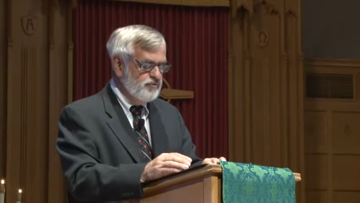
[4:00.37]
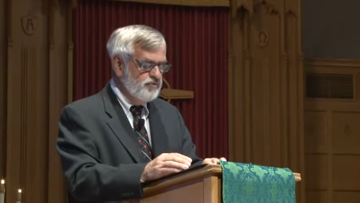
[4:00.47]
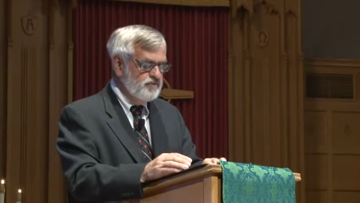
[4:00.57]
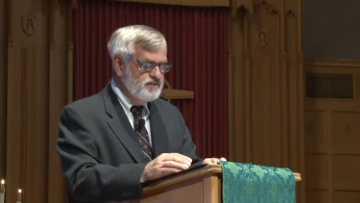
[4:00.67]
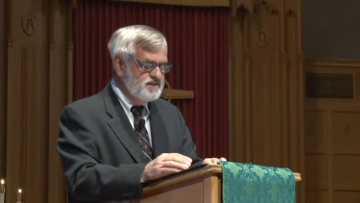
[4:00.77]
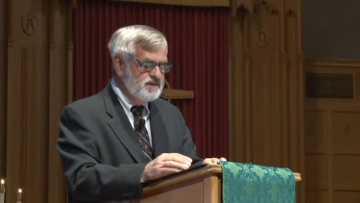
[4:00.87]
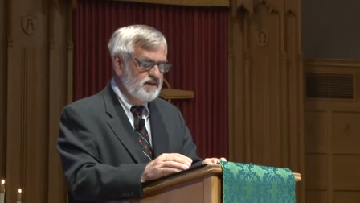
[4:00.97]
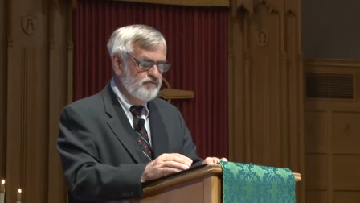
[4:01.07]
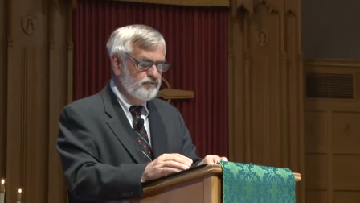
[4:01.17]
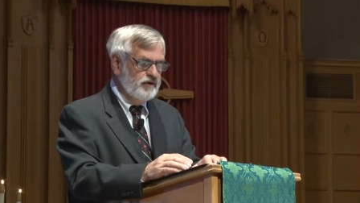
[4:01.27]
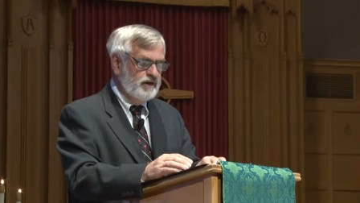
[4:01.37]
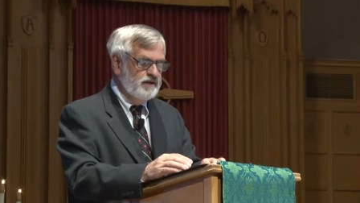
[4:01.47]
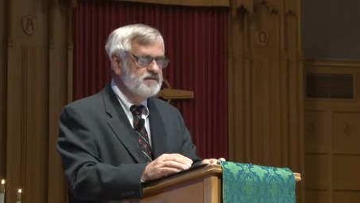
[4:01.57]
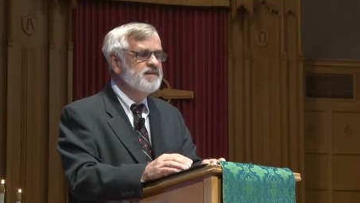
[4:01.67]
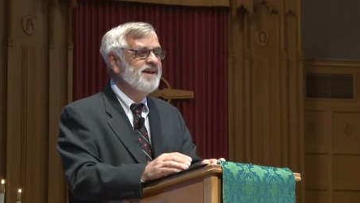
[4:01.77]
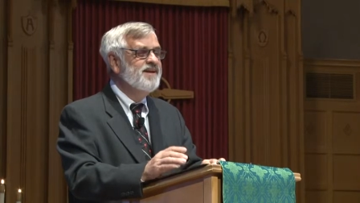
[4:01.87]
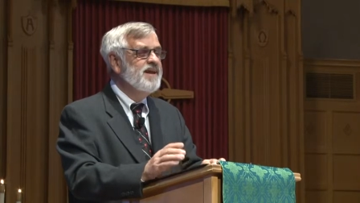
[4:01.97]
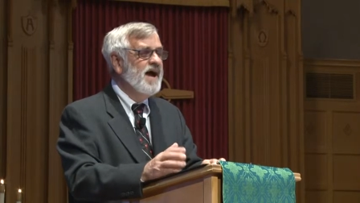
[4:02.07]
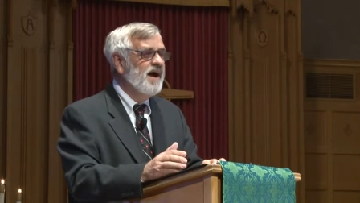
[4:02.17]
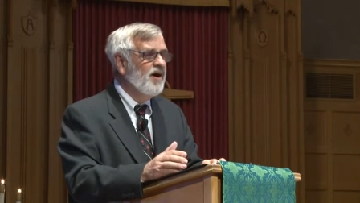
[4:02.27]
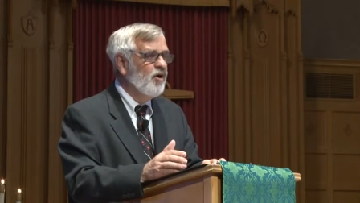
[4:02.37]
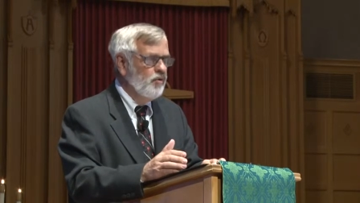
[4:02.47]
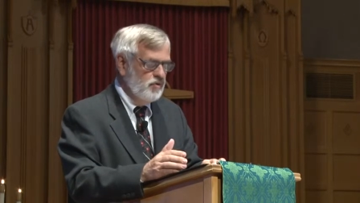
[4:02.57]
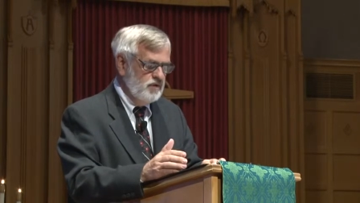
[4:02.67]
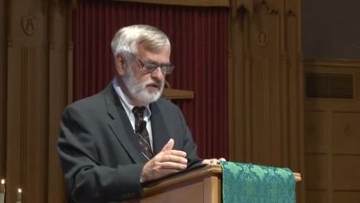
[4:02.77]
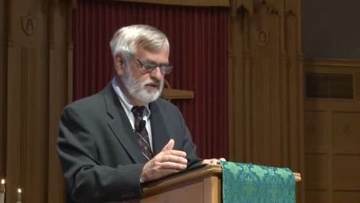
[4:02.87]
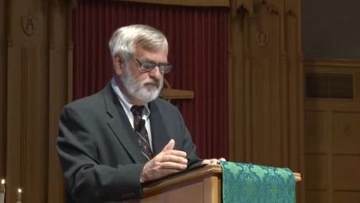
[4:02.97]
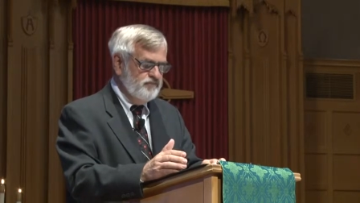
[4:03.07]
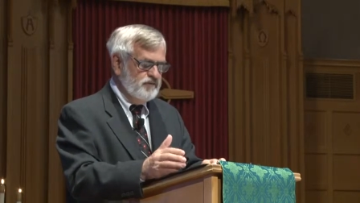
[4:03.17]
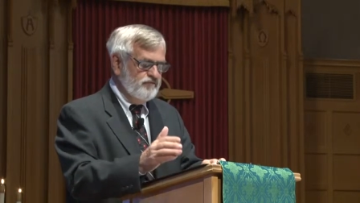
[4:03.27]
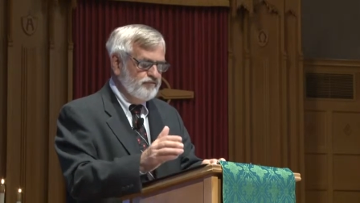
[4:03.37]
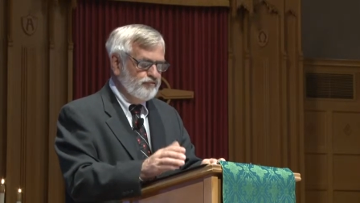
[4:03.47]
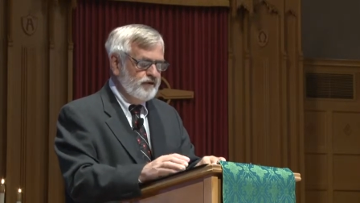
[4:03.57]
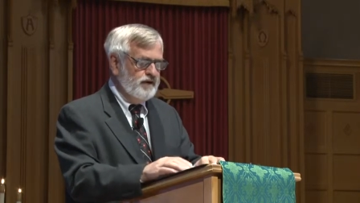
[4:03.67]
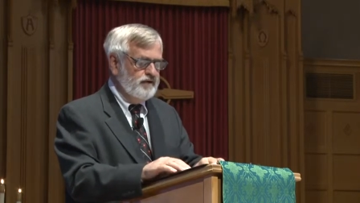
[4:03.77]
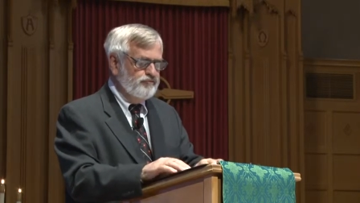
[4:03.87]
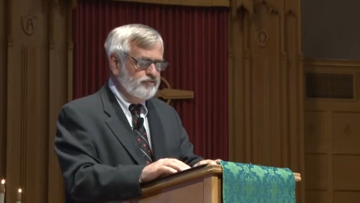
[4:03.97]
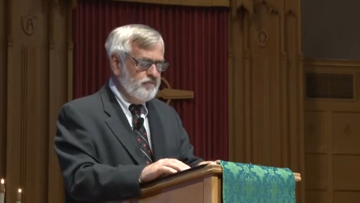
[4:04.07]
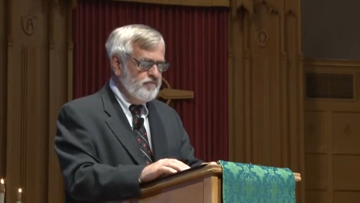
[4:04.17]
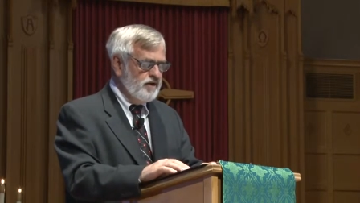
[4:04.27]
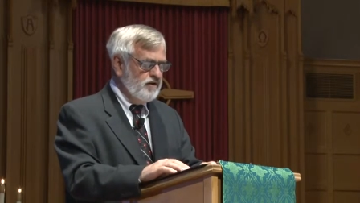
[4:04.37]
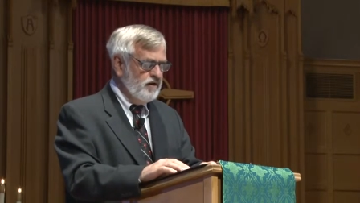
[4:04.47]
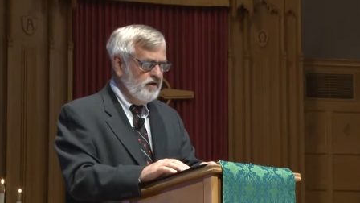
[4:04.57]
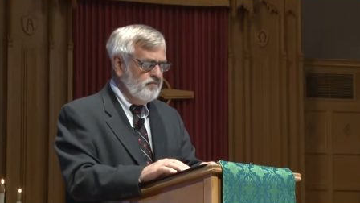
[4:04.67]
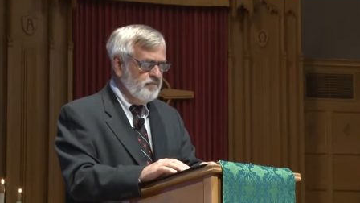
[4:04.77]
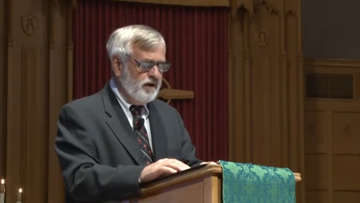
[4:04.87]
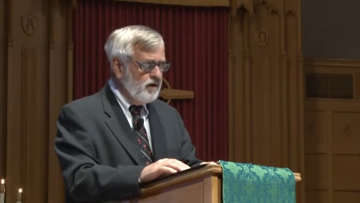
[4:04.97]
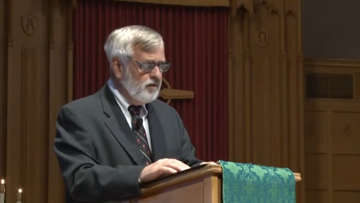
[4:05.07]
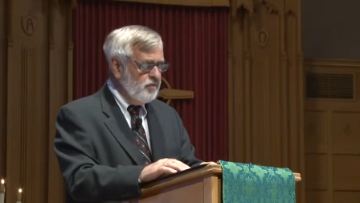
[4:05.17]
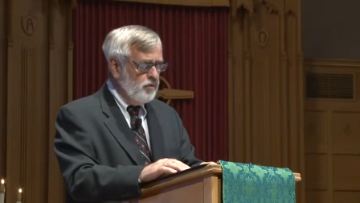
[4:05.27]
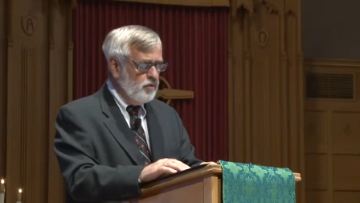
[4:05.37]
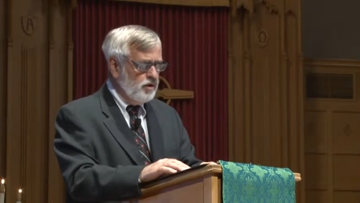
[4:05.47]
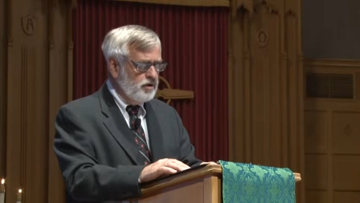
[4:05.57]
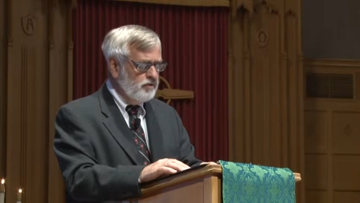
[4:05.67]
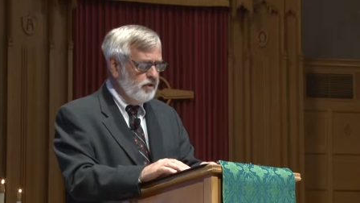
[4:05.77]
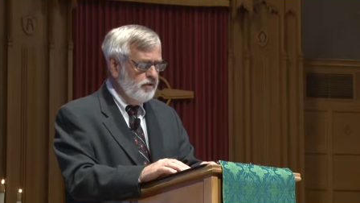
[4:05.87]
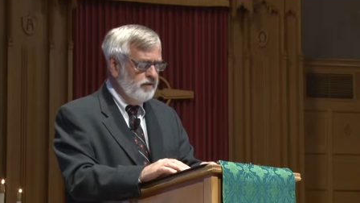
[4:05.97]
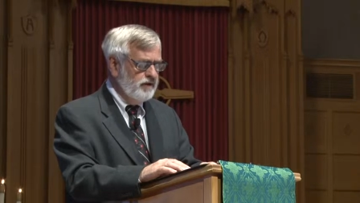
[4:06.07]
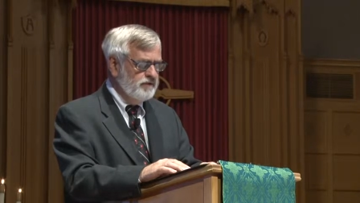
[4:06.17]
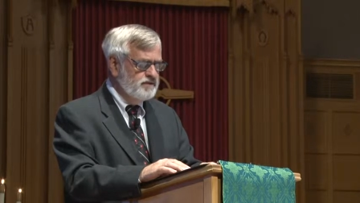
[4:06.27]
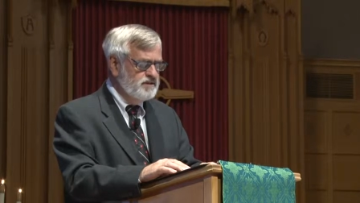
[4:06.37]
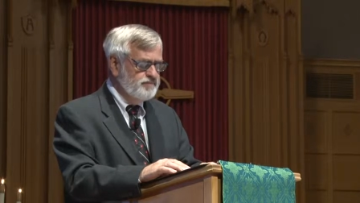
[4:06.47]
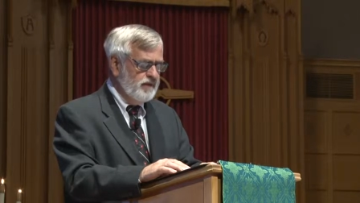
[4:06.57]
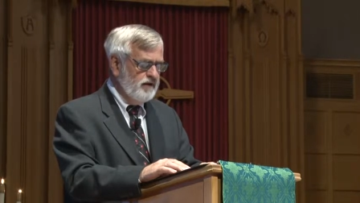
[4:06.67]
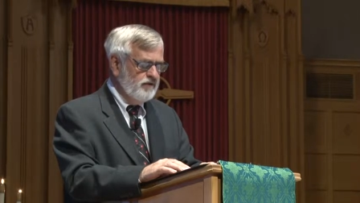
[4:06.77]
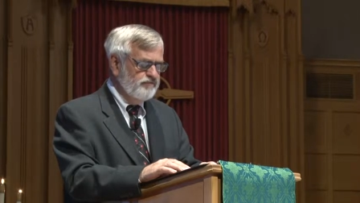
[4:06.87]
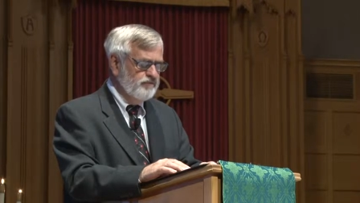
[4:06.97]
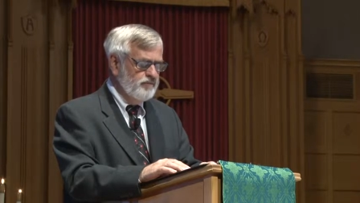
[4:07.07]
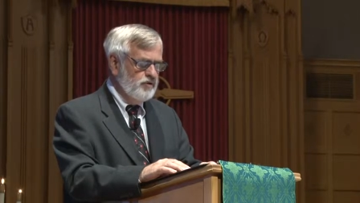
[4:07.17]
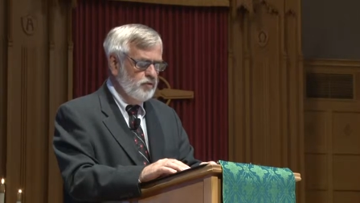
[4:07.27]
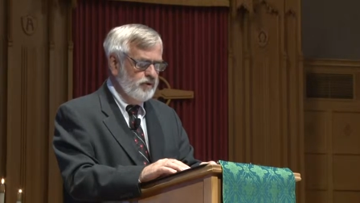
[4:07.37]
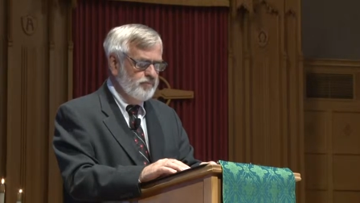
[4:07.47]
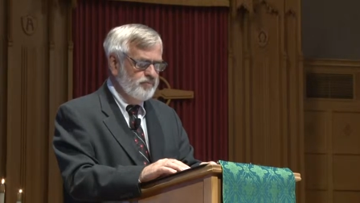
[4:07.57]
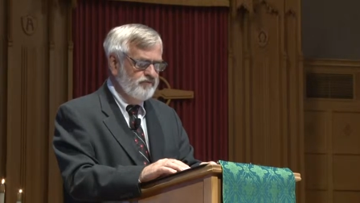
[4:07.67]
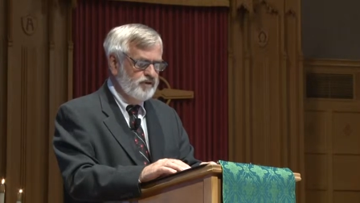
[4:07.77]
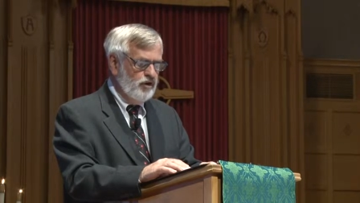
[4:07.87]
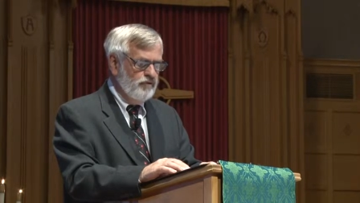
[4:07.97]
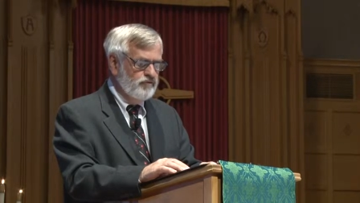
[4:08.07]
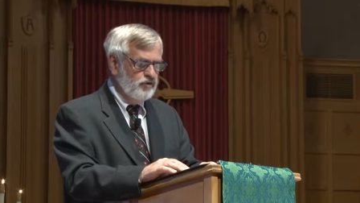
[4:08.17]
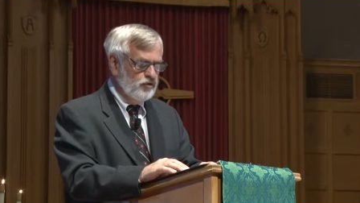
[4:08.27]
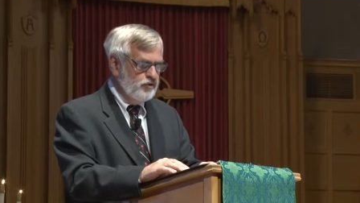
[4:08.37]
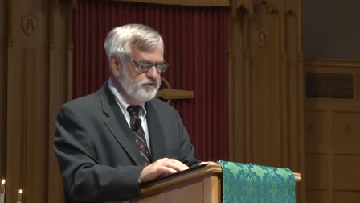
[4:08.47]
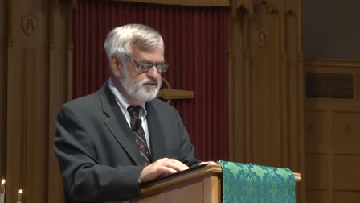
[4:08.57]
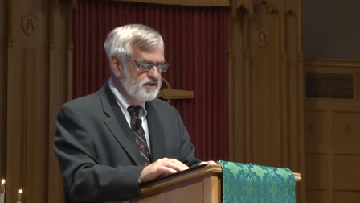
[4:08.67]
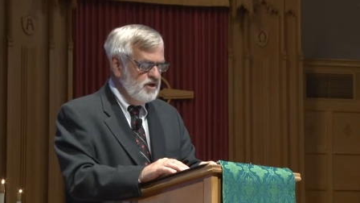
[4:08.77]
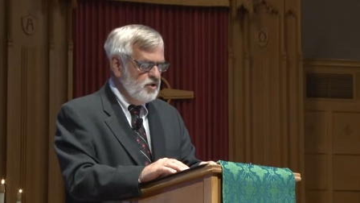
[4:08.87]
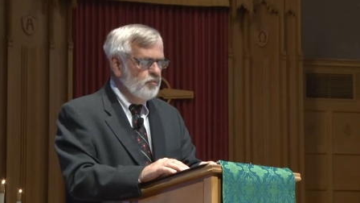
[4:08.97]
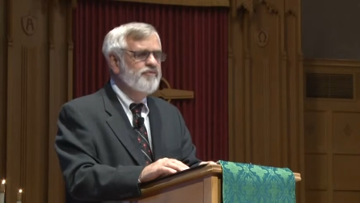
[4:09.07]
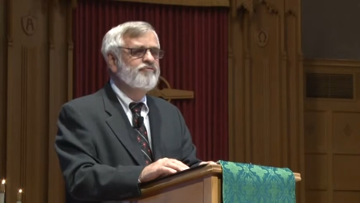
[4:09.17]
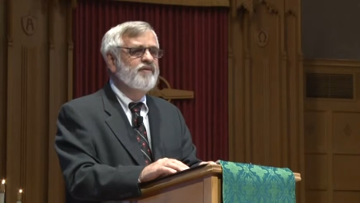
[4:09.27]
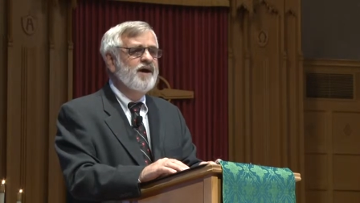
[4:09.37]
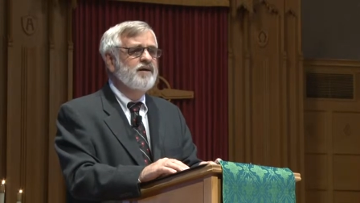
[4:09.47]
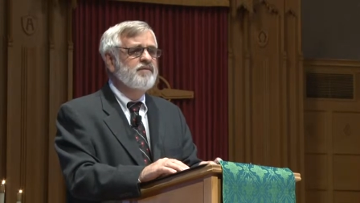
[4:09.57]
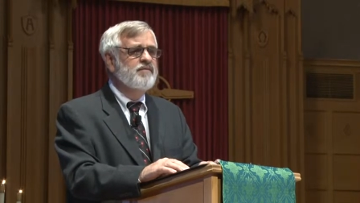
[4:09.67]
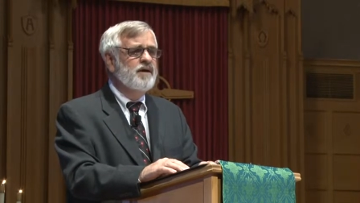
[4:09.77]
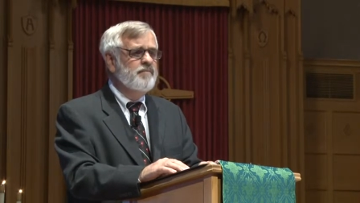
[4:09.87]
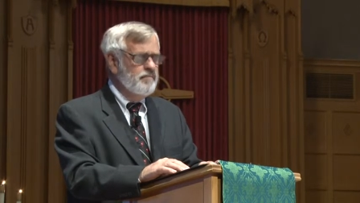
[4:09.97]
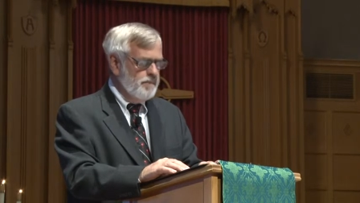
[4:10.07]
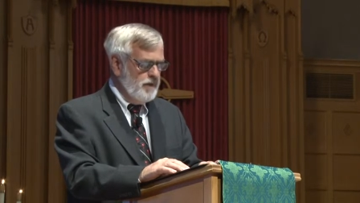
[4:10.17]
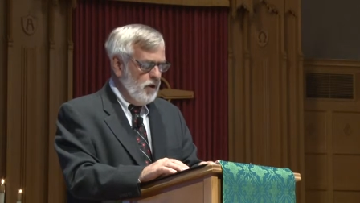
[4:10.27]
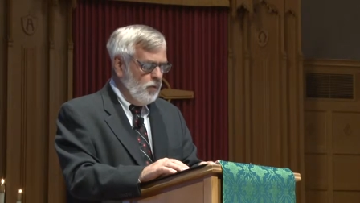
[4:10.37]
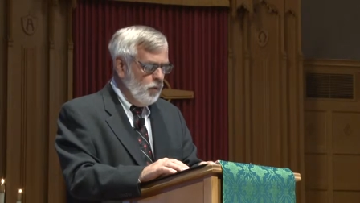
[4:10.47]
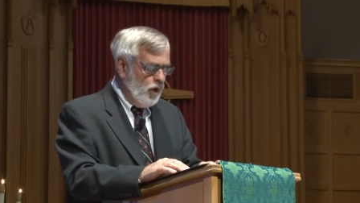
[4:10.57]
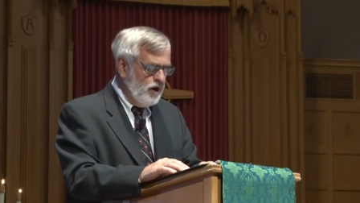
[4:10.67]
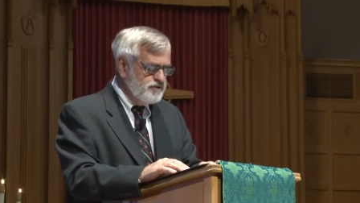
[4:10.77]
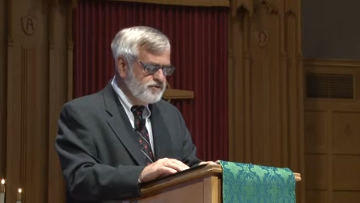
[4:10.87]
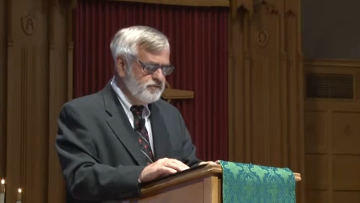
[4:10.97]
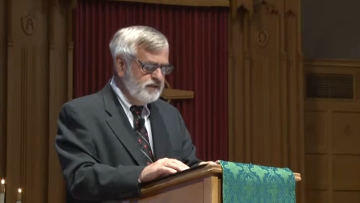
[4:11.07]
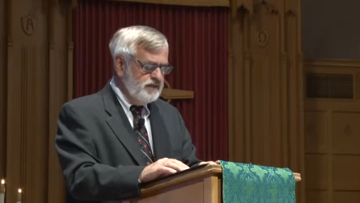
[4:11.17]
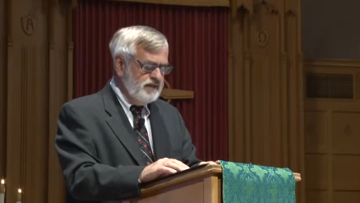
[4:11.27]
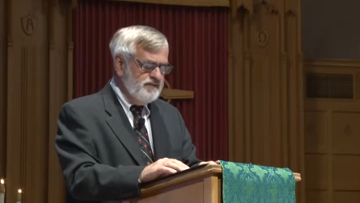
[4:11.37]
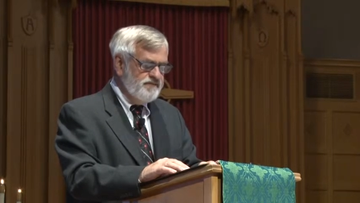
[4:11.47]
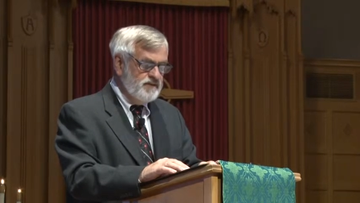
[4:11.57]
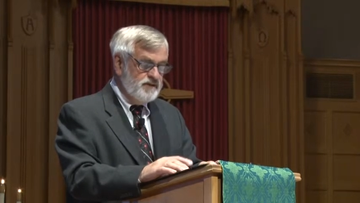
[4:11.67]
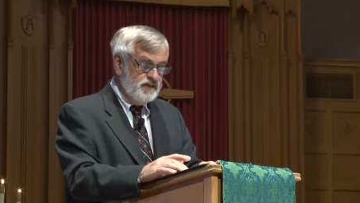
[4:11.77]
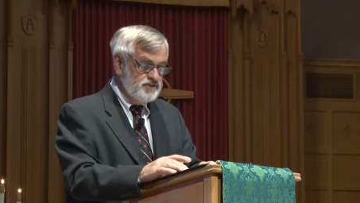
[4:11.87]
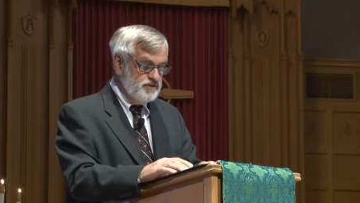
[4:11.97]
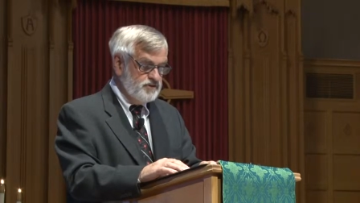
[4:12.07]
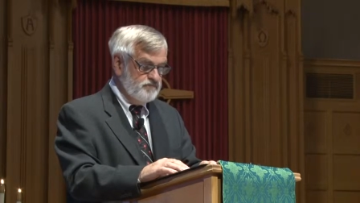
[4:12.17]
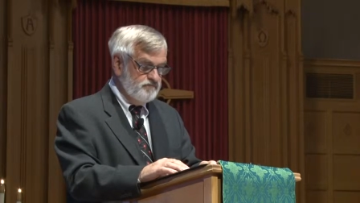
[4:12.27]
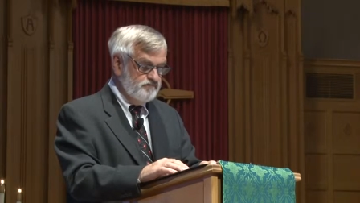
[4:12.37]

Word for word: through the Sea of Reeds, and now, freed from their unbearable workload and spared from the whip of the overlords, we find them wandering in the desert.